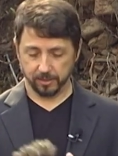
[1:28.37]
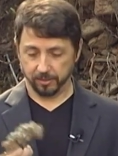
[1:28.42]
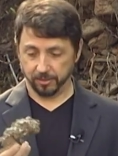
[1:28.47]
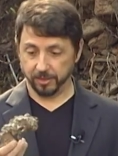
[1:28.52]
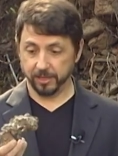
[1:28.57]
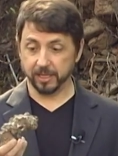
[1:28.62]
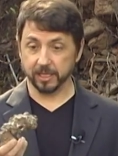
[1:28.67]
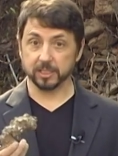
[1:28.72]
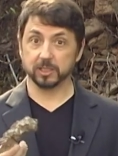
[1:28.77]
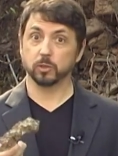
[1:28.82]

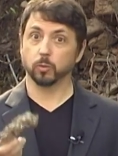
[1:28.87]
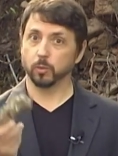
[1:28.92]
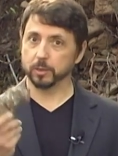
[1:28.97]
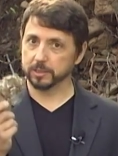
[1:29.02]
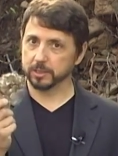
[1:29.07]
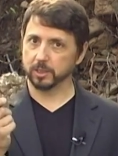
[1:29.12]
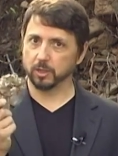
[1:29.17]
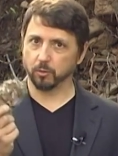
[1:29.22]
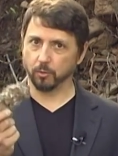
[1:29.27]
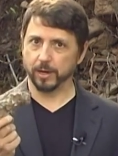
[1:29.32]
This
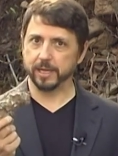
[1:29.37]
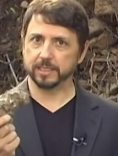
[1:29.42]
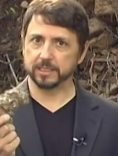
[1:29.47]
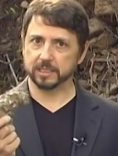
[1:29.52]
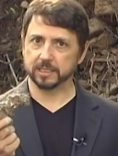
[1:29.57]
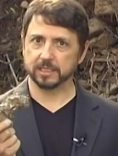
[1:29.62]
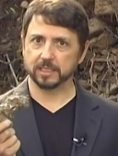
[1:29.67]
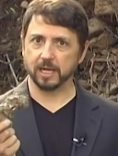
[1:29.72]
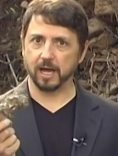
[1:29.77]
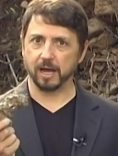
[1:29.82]
was great
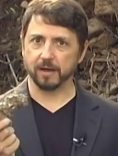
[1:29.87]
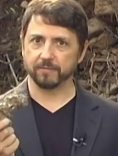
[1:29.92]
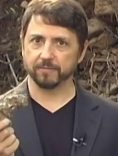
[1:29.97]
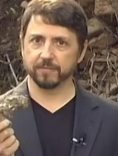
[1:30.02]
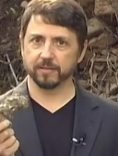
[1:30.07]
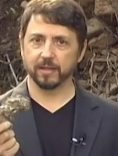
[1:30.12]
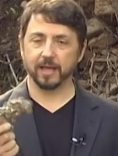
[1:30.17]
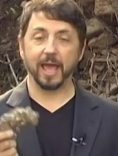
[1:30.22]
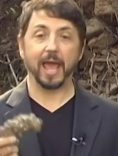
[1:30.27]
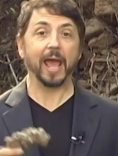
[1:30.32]
stuff
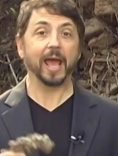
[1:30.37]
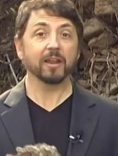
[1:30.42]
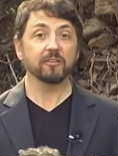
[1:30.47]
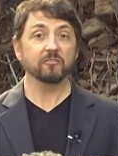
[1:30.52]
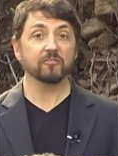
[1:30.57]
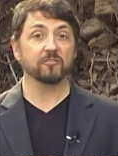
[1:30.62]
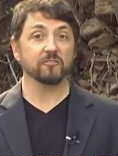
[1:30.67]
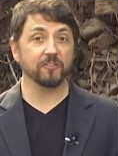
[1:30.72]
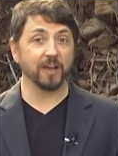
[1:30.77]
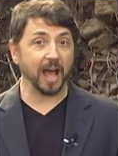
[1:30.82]
and
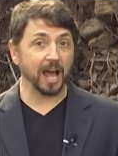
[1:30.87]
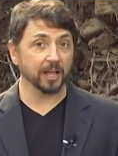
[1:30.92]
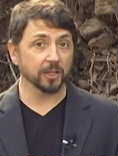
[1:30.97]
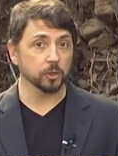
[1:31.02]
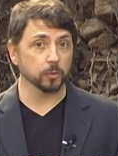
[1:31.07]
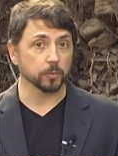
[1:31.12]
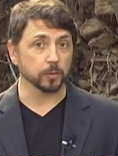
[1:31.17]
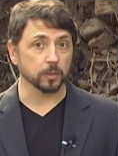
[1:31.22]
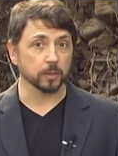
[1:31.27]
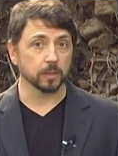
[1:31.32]

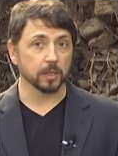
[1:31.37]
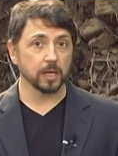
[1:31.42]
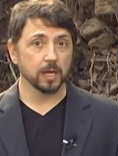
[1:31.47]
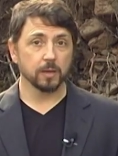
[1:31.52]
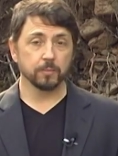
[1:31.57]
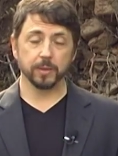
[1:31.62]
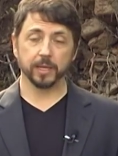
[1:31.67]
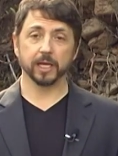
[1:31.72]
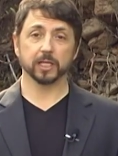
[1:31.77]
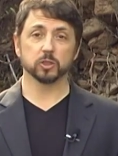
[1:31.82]
valuable
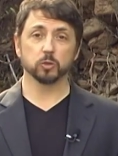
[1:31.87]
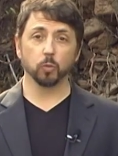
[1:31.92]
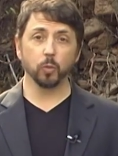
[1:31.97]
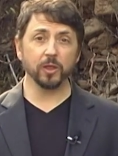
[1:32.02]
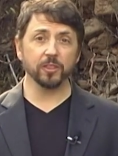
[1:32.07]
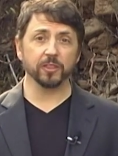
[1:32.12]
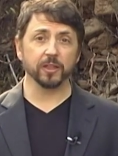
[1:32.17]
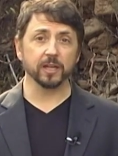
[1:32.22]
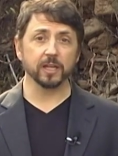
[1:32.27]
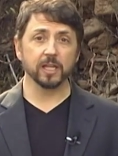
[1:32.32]
because
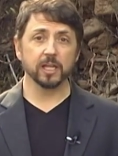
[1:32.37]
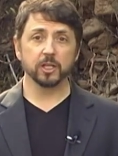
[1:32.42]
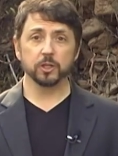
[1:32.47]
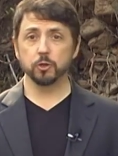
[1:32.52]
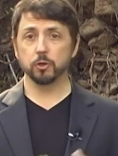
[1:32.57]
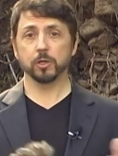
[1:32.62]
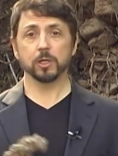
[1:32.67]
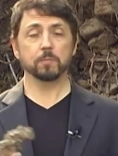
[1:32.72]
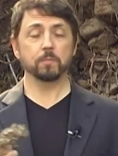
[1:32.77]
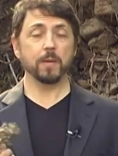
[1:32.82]
with it
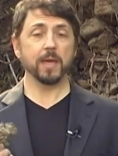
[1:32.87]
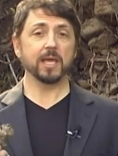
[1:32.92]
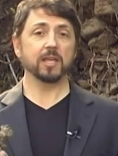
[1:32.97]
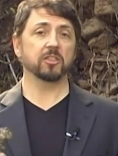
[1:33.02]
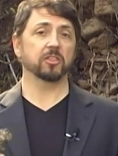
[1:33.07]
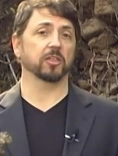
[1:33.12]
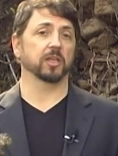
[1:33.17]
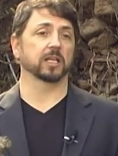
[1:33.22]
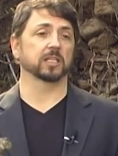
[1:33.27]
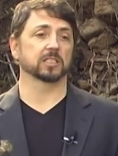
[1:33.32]
you could make
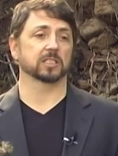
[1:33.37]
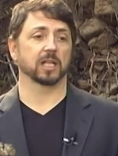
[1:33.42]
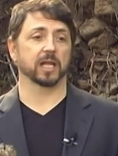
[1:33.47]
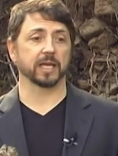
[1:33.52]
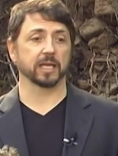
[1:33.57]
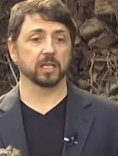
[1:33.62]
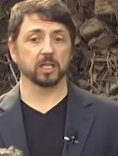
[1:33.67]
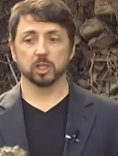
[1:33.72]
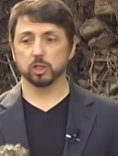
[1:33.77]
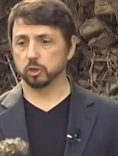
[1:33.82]
things
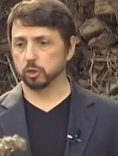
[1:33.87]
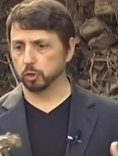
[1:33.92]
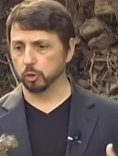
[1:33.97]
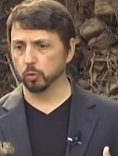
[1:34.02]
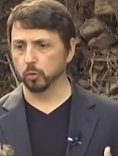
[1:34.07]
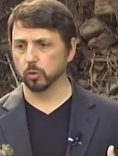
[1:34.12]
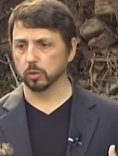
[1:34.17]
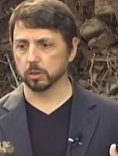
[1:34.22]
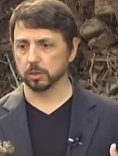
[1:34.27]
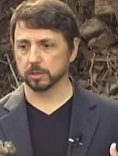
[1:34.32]
like
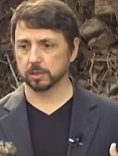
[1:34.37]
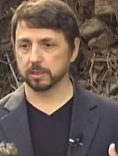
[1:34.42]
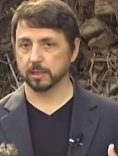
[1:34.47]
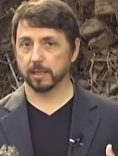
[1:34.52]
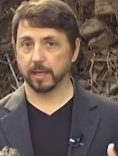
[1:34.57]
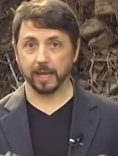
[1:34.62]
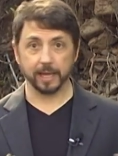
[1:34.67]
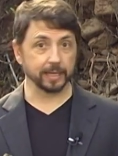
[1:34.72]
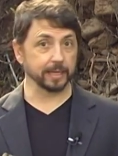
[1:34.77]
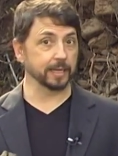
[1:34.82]
tools
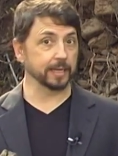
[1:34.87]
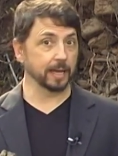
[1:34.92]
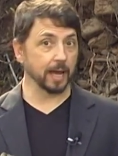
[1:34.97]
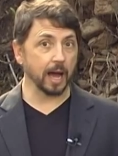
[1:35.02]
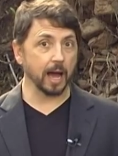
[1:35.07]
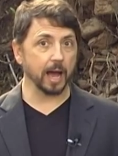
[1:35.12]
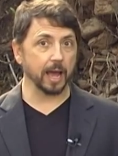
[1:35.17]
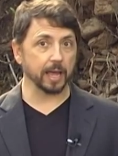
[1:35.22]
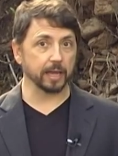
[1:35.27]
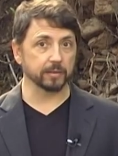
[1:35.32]
and
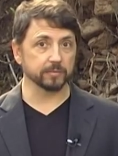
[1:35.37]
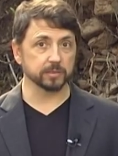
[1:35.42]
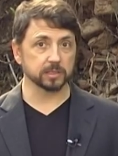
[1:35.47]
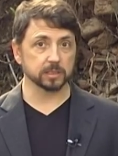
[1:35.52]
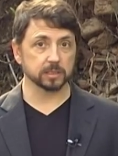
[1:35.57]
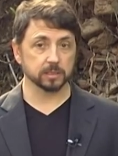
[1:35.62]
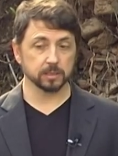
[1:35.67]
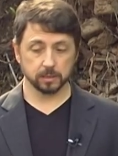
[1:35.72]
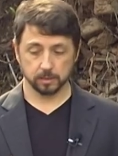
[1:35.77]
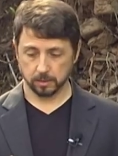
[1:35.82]

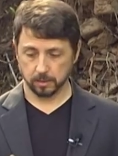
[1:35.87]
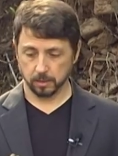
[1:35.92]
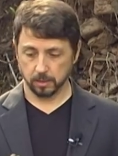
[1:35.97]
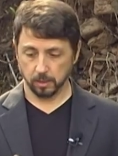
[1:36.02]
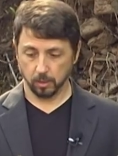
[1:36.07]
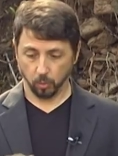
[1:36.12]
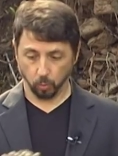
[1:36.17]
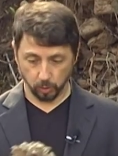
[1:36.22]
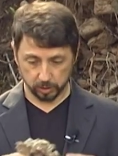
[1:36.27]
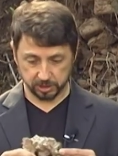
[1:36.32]
knives.
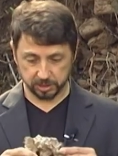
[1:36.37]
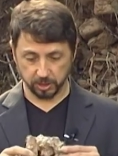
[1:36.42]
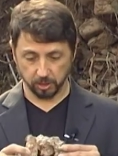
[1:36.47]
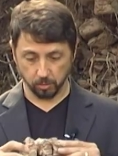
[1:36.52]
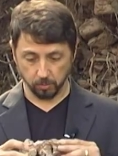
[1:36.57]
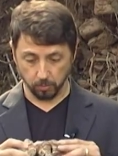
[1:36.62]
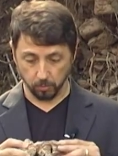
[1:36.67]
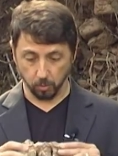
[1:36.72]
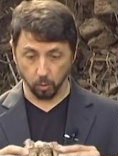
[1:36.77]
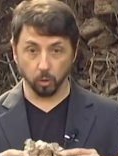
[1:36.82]
Was there
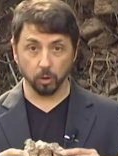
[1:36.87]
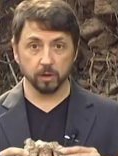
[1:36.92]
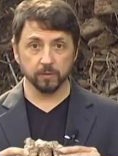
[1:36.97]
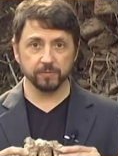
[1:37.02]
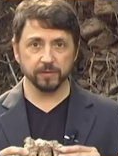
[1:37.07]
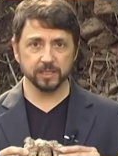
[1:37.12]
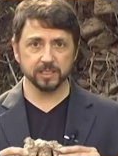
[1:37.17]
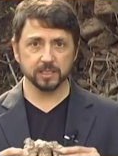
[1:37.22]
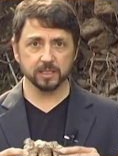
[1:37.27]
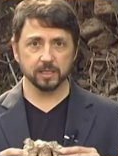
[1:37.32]
more
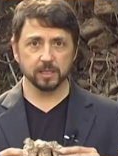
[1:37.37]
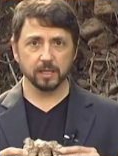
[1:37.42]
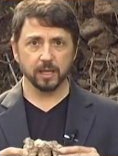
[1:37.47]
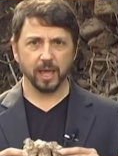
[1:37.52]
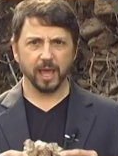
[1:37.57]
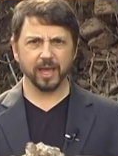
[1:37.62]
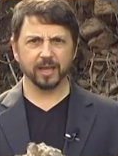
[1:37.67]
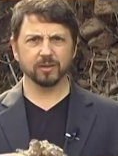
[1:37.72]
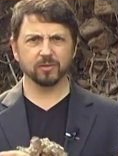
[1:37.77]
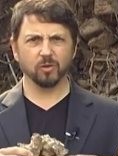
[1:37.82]
of it?
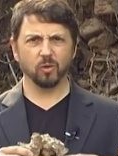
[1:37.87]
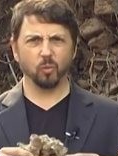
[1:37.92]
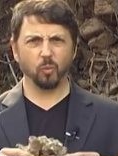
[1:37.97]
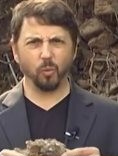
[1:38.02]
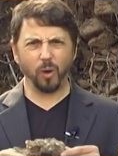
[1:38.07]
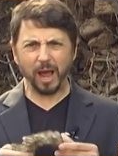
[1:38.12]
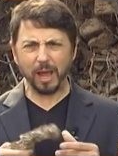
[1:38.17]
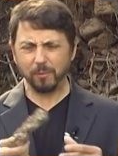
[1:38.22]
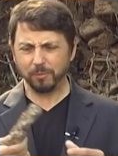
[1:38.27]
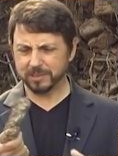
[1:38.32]
And
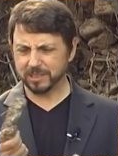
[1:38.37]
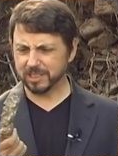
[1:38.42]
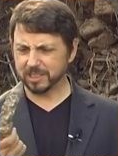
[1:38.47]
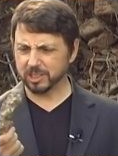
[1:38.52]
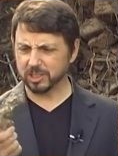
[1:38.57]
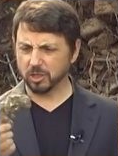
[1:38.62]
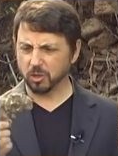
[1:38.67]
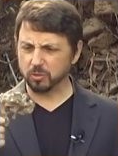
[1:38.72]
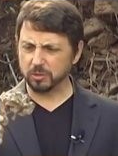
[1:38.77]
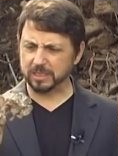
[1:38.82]
why was it
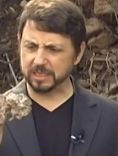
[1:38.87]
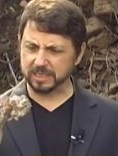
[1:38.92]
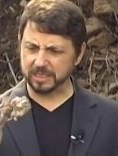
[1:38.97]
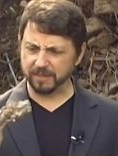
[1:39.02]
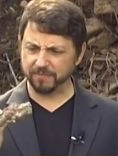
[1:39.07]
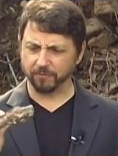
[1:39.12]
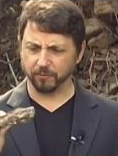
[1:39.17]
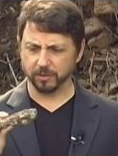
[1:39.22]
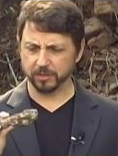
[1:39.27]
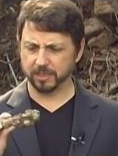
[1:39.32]
so
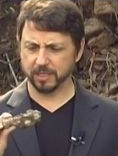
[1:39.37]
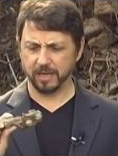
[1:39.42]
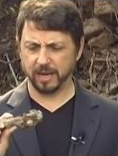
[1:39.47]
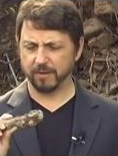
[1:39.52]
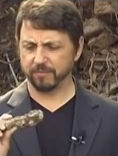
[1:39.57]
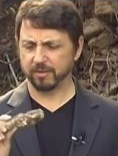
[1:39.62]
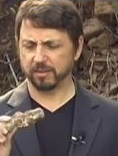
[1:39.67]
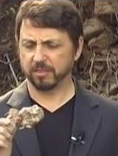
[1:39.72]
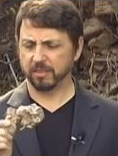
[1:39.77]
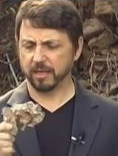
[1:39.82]
different than
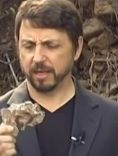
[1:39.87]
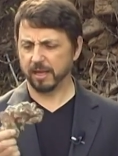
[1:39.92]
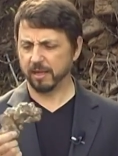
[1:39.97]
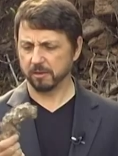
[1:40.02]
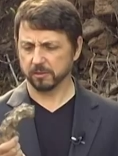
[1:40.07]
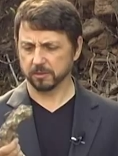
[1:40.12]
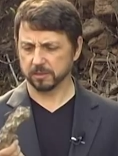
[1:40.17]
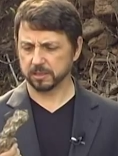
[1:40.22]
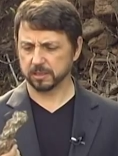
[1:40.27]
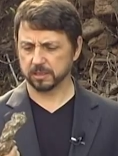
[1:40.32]
everything
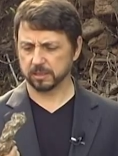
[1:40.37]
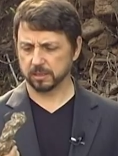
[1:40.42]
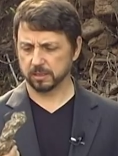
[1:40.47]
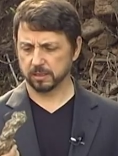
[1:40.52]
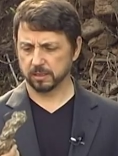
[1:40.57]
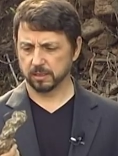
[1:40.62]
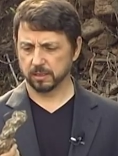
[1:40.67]
else?